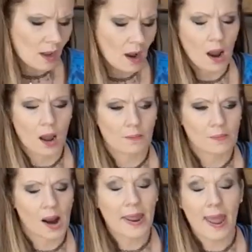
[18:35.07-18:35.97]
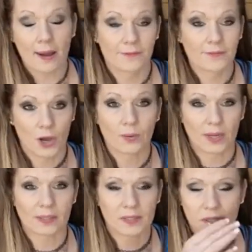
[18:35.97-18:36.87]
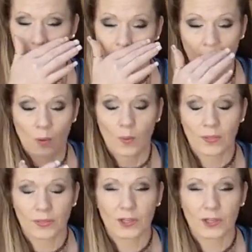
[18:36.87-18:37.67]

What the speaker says: I have noticed with